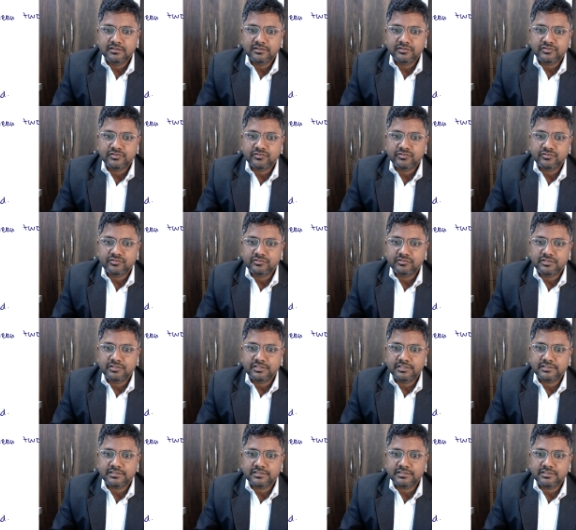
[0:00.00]
So
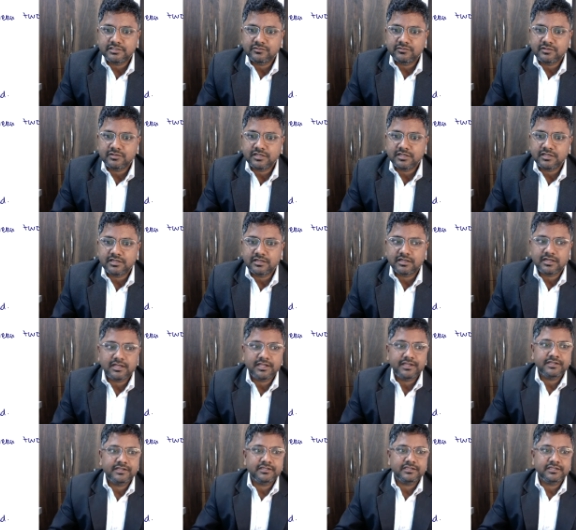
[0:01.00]
this you can
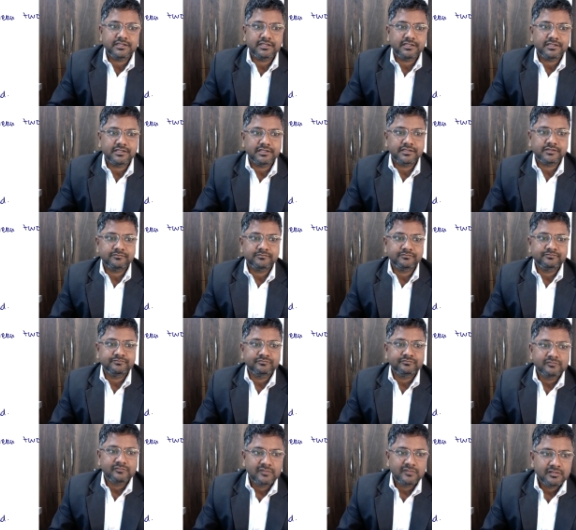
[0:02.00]
write here
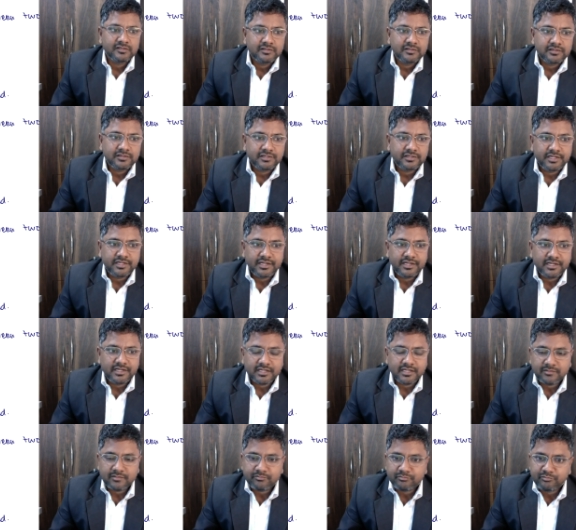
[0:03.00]

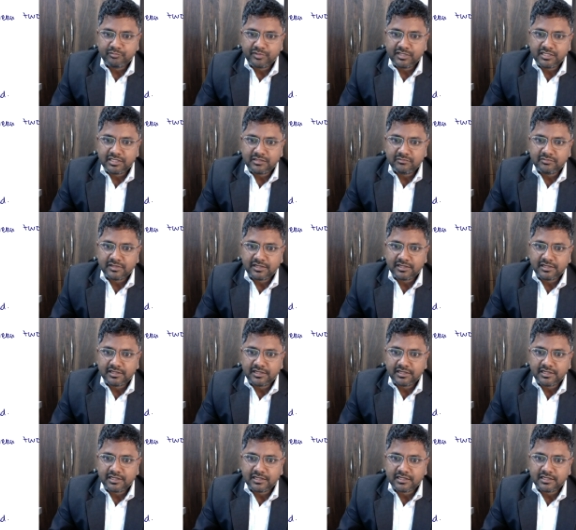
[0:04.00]
delta p by
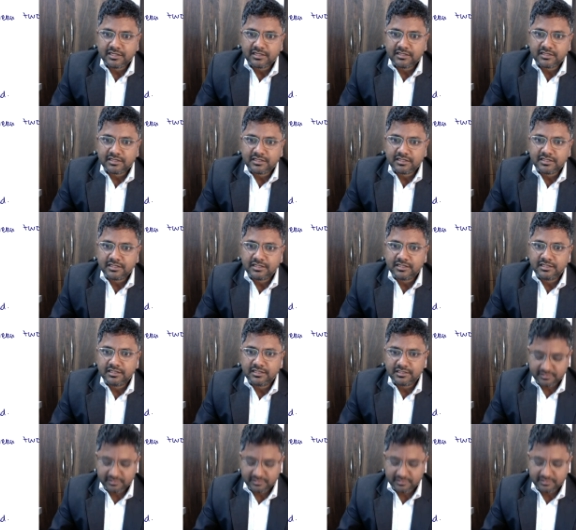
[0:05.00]
delta t.